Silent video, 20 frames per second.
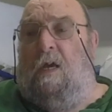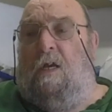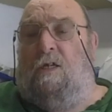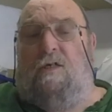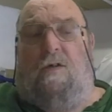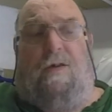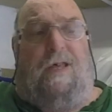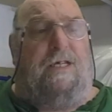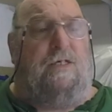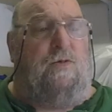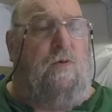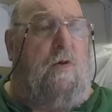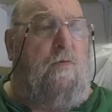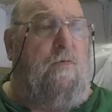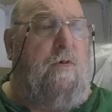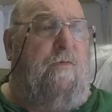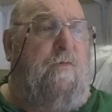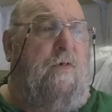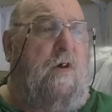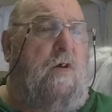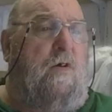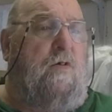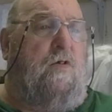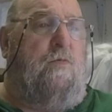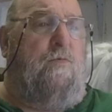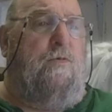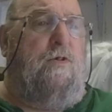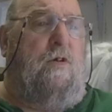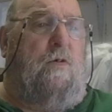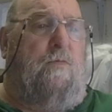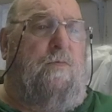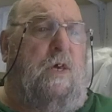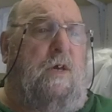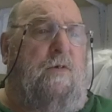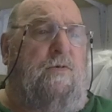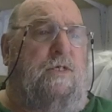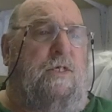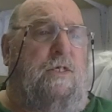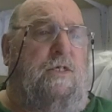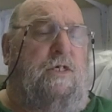So that's what we've got coming up.
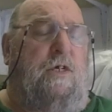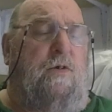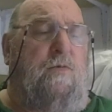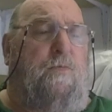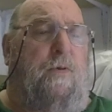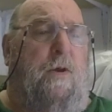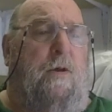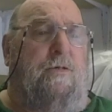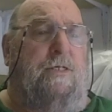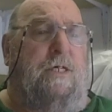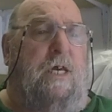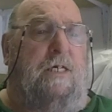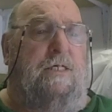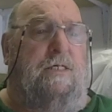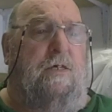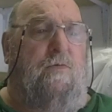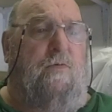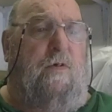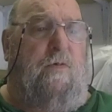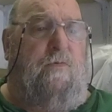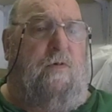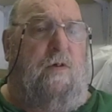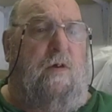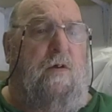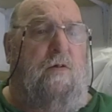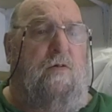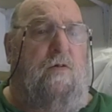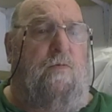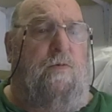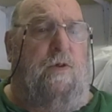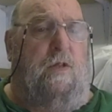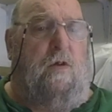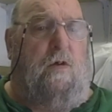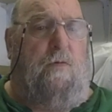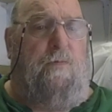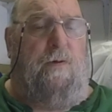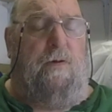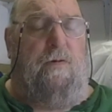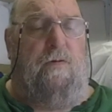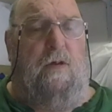Those are the two projects that we've got coming
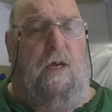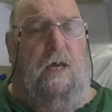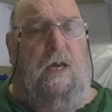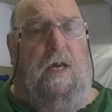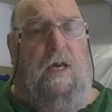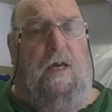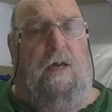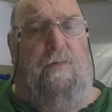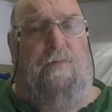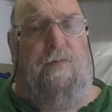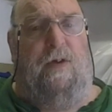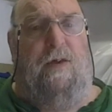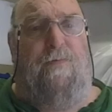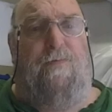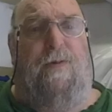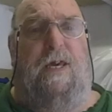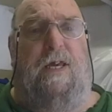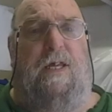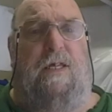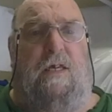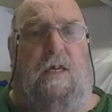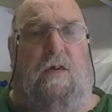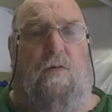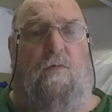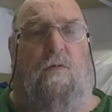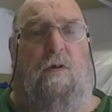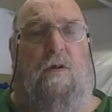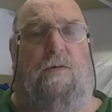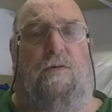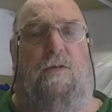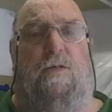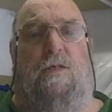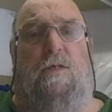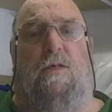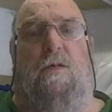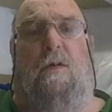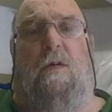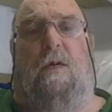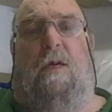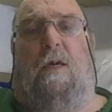up, um, immediate
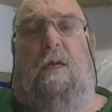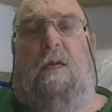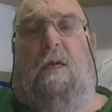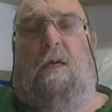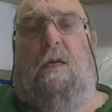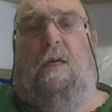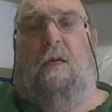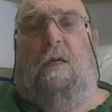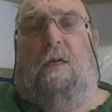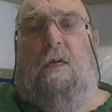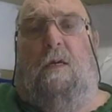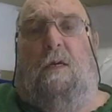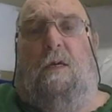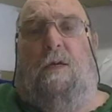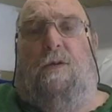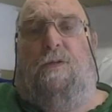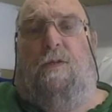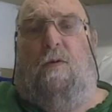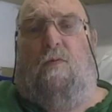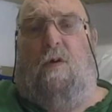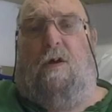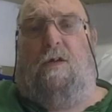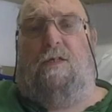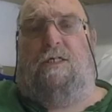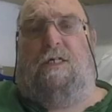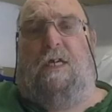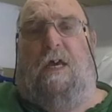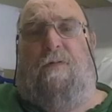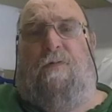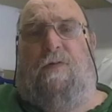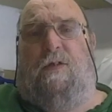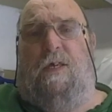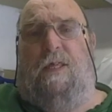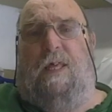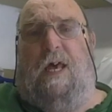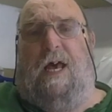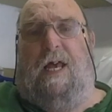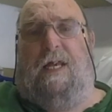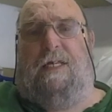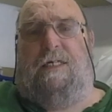ones. The ones after
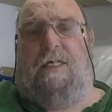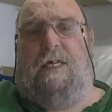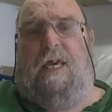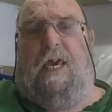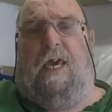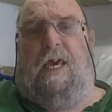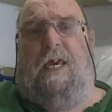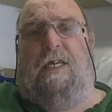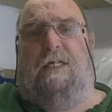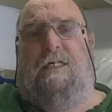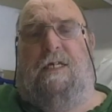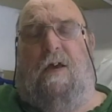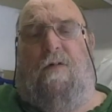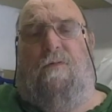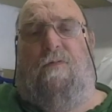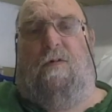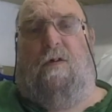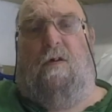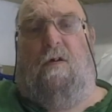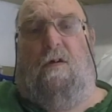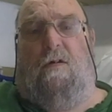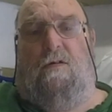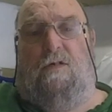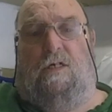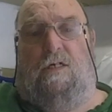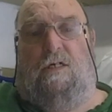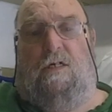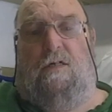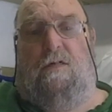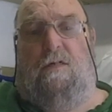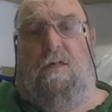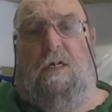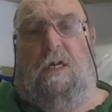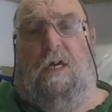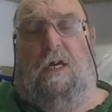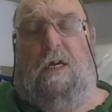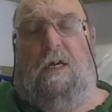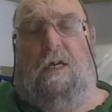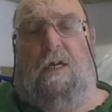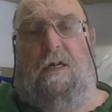that is I've got
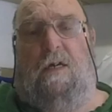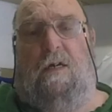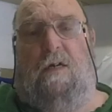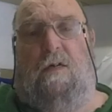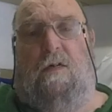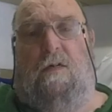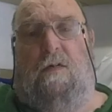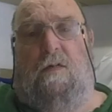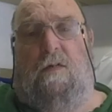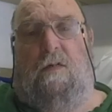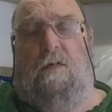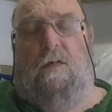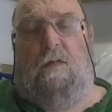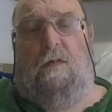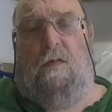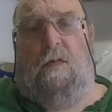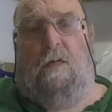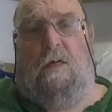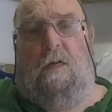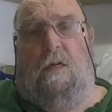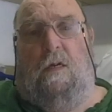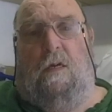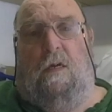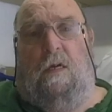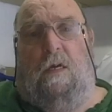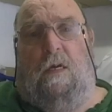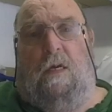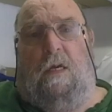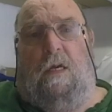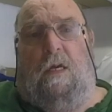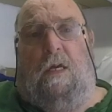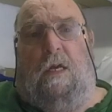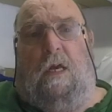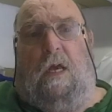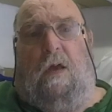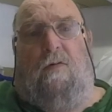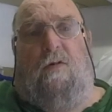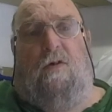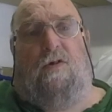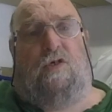uh,
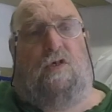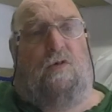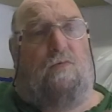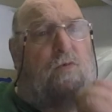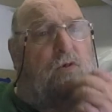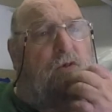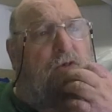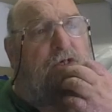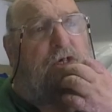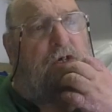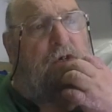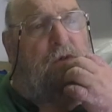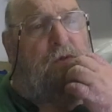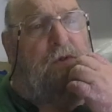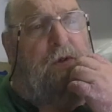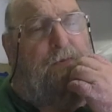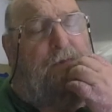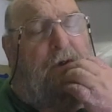I've got some more jewellery